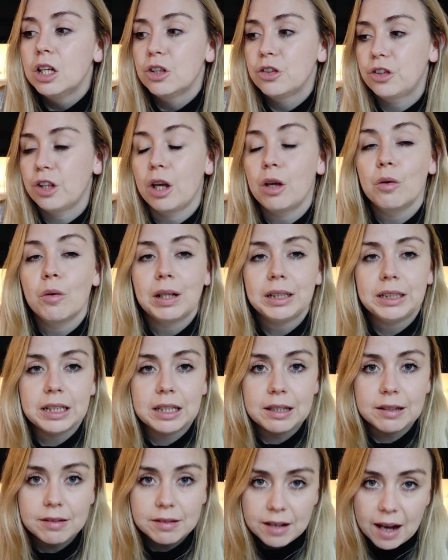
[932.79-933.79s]
So I
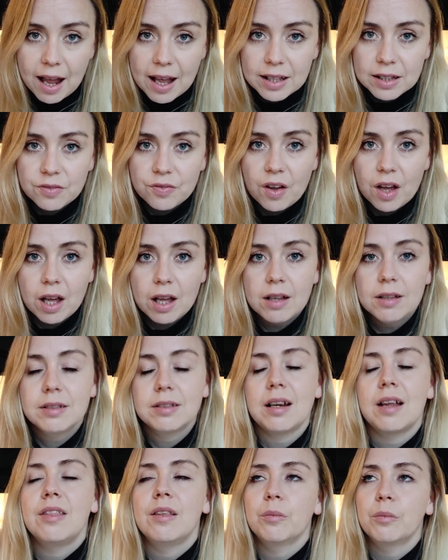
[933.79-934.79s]
did the stairs
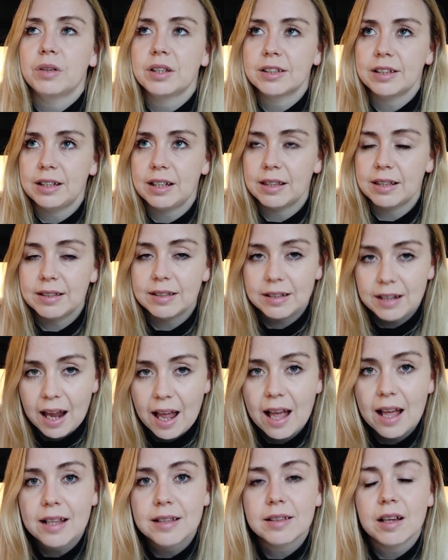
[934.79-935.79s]
first, and then once I did the
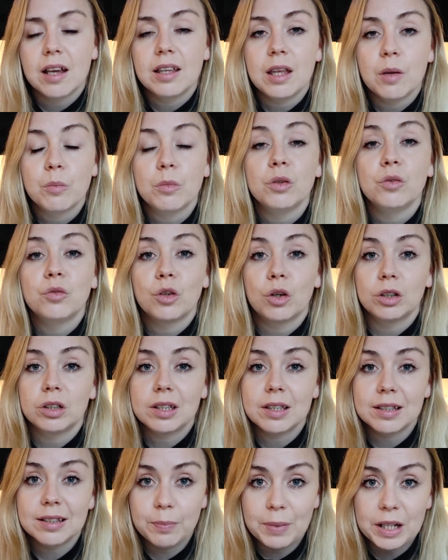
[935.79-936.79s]
stairs, I then moved on
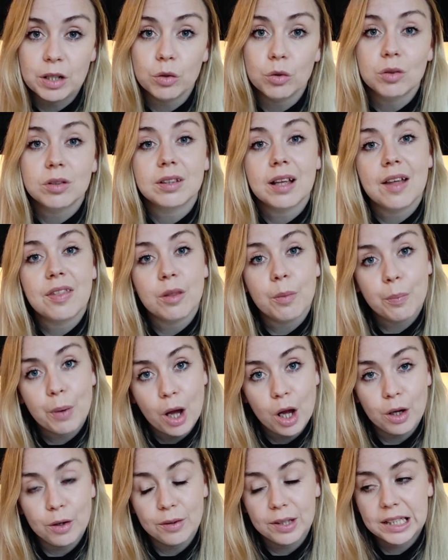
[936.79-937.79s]
to the spindles and the
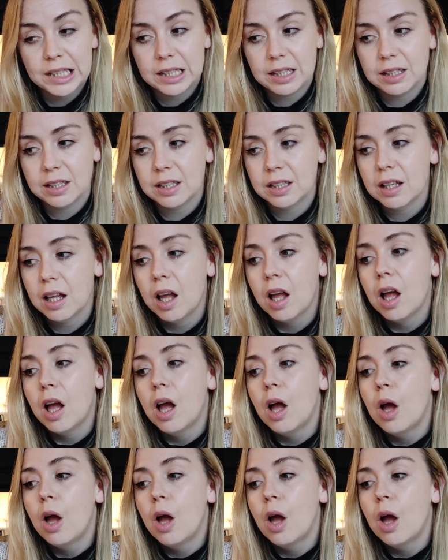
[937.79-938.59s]
posts.